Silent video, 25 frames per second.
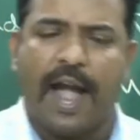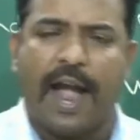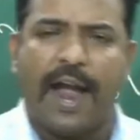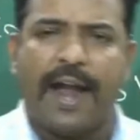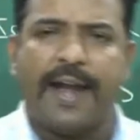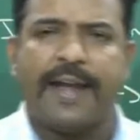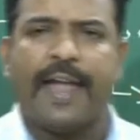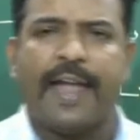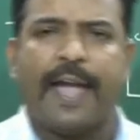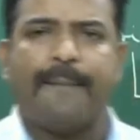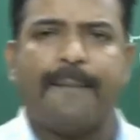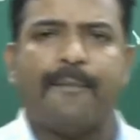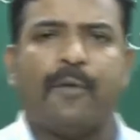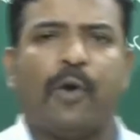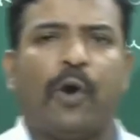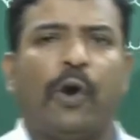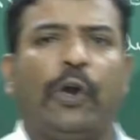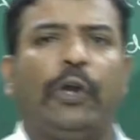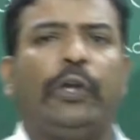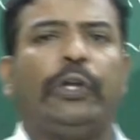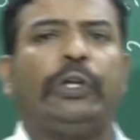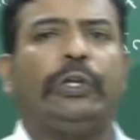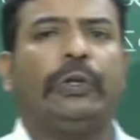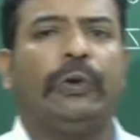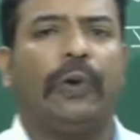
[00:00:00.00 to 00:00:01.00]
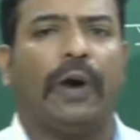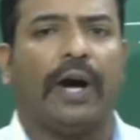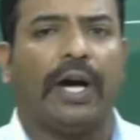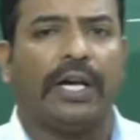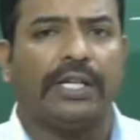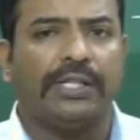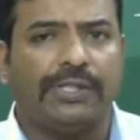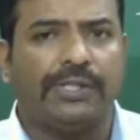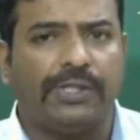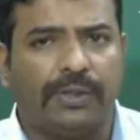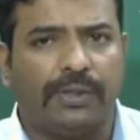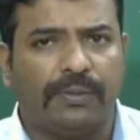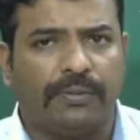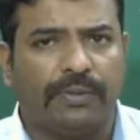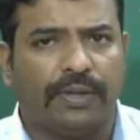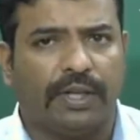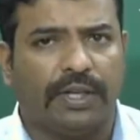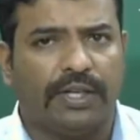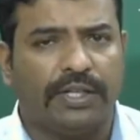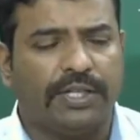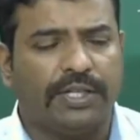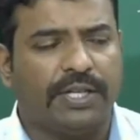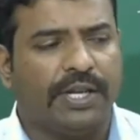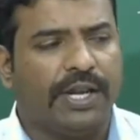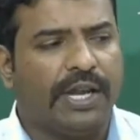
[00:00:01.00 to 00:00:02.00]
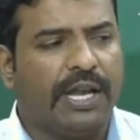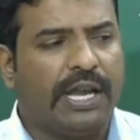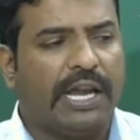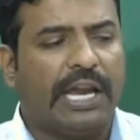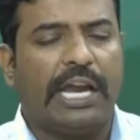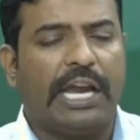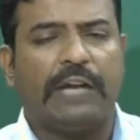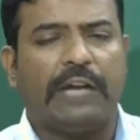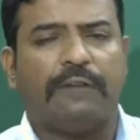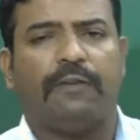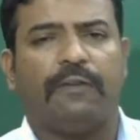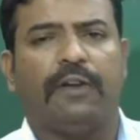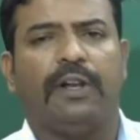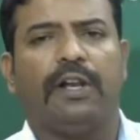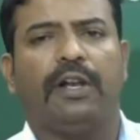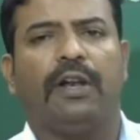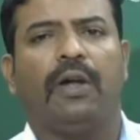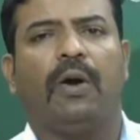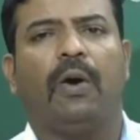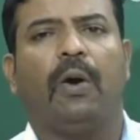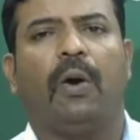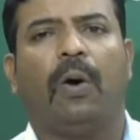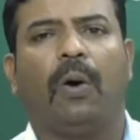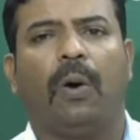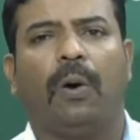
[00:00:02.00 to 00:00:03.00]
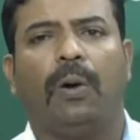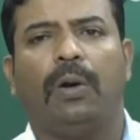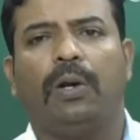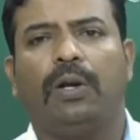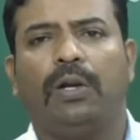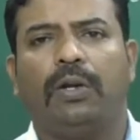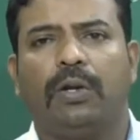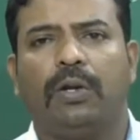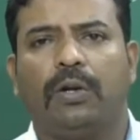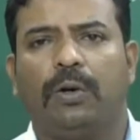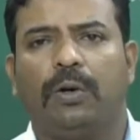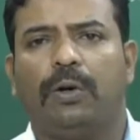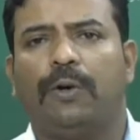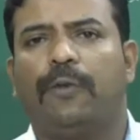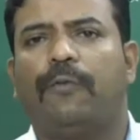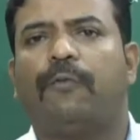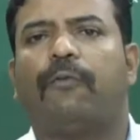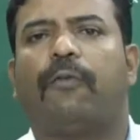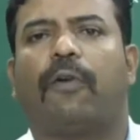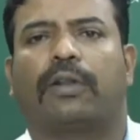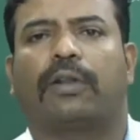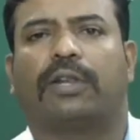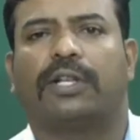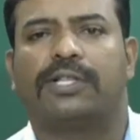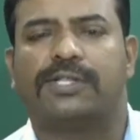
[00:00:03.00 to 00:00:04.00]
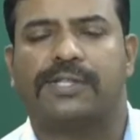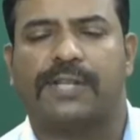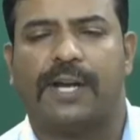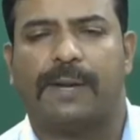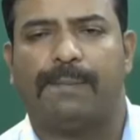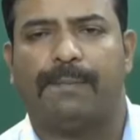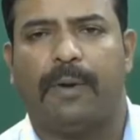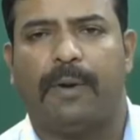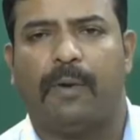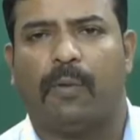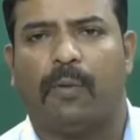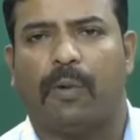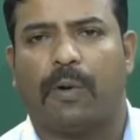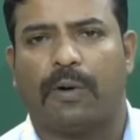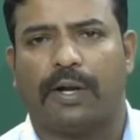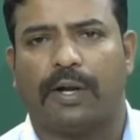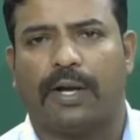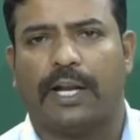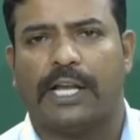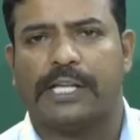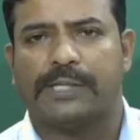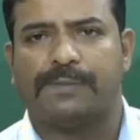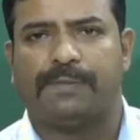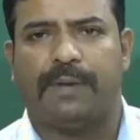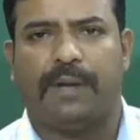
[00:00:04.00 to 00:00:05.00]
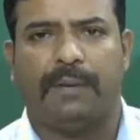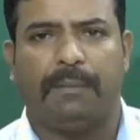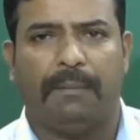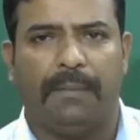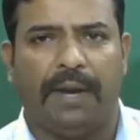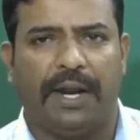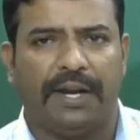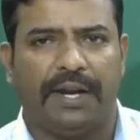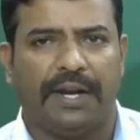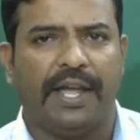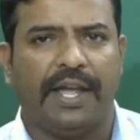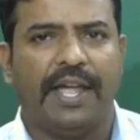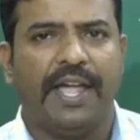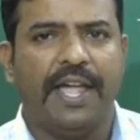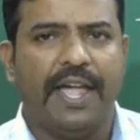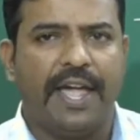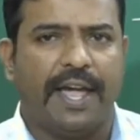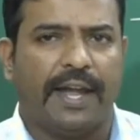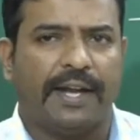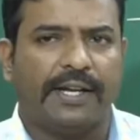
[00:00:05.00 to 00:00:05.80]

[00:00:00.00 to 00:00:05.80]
and I am going to assume that it will hold good for the statement what it has been made.